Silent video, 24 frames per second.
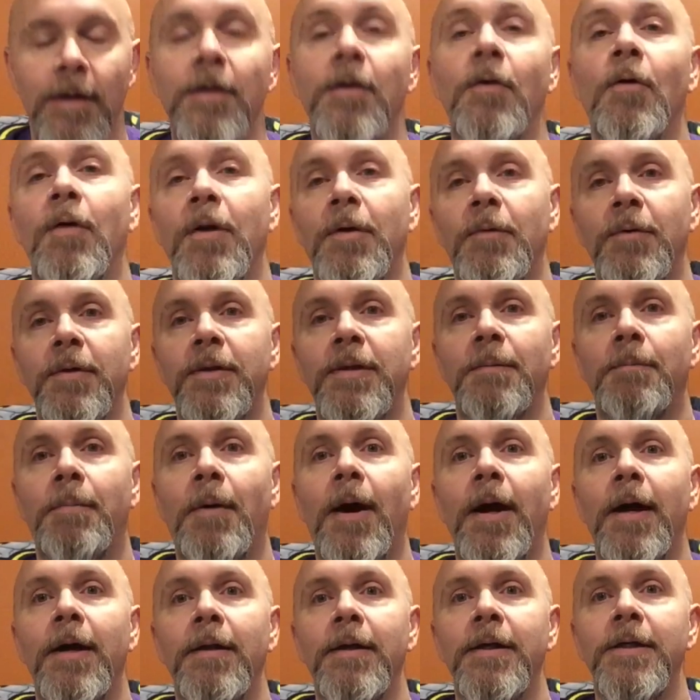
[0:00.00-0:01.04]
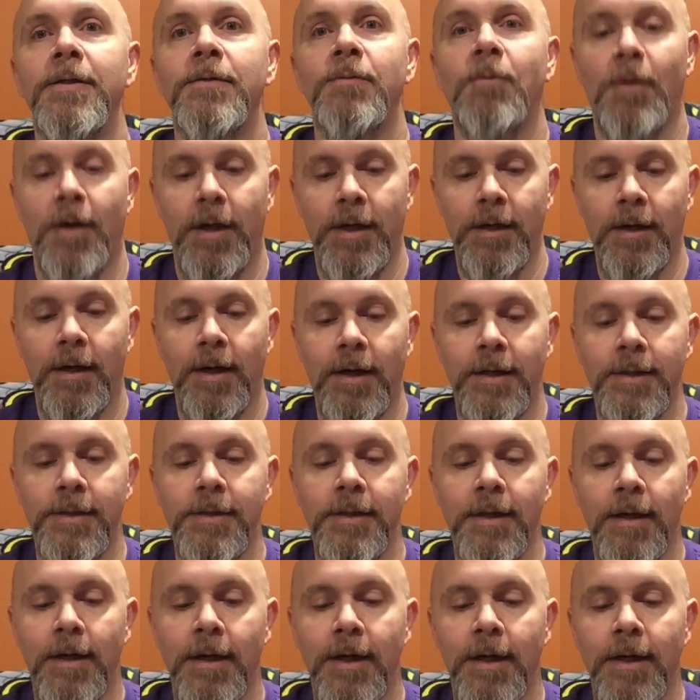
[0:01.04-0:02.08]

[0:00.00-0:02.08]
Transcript: Going with the pilots, why not